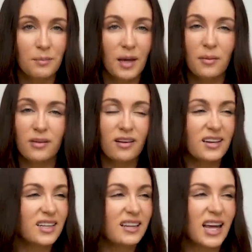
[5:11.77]
people aren't
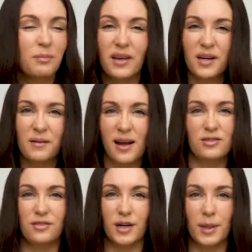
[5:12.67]
gonna like being
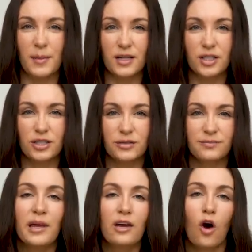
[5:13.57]
around you very much.
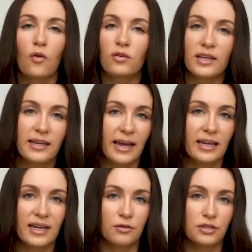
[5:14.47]
Being overly
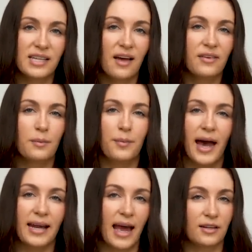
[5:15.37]
negative or just having a
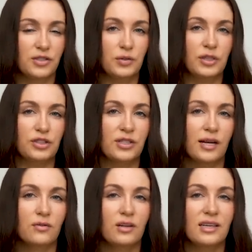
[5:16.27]
bad attitude in
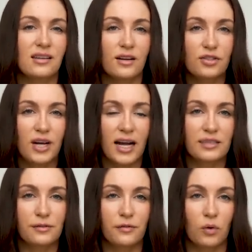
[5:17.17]
general is
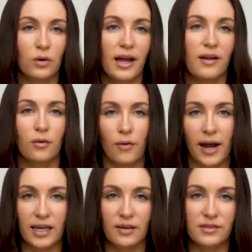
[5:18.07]
unattractive for a
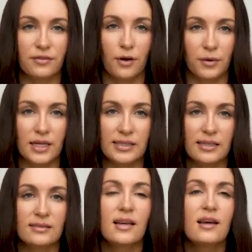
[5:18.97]
variety of different
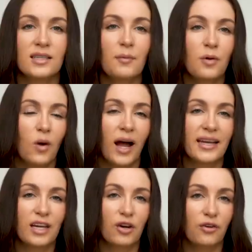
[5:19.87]
reasons. Number one,
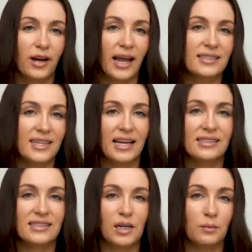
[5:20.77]
it can create a
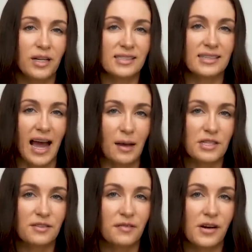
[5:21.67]
tense and unpleasant
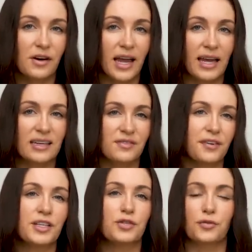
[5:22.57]
atmosphere and is
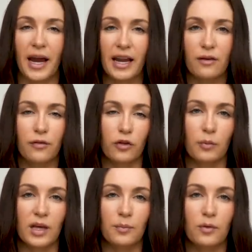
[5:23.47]
very draining for the
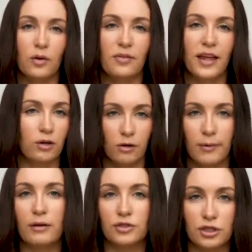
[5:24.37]
people that are
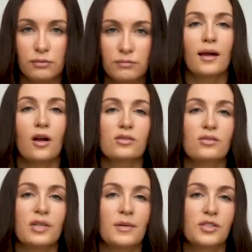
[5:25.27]
around you. It
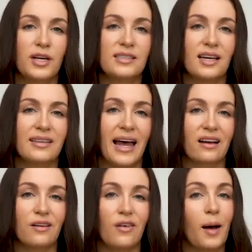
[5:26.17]
also demonstrates a
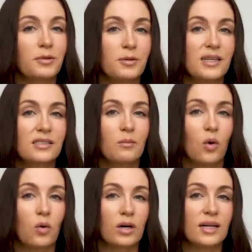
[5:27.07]
lack of optimism
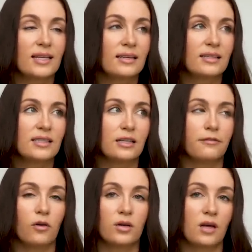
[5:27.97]
or a tendency to
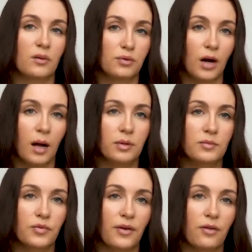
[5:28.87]
focus on
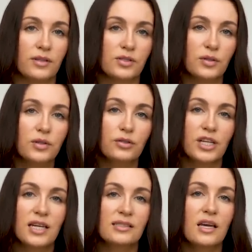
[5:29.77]
problems rather than
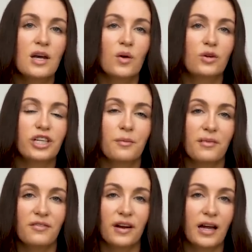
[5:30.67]
solutions, which can
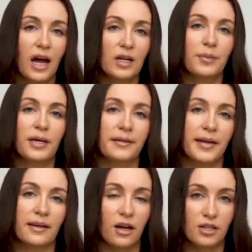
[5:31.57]
be very
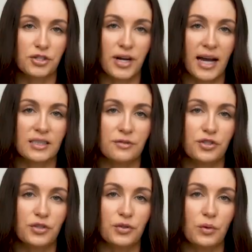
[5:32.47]
unappealing and unattractive
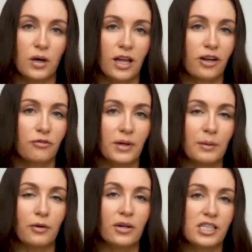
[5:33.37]
to a lot of
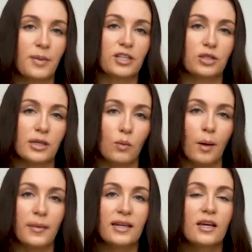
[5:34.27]
people, especially
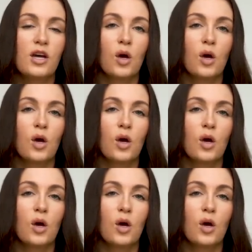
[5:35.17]
women.